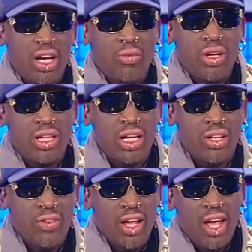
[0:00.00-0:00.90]
And the one
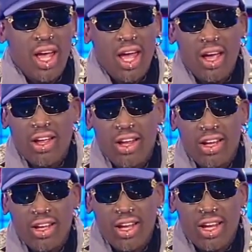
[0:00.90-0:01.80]
thing,
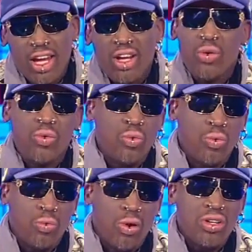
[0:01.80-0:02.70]
he don't
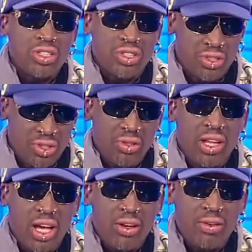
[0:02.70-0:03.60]
want to do
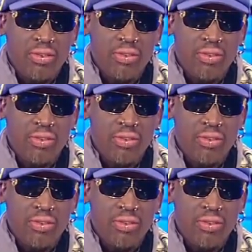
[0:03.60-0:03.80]
that.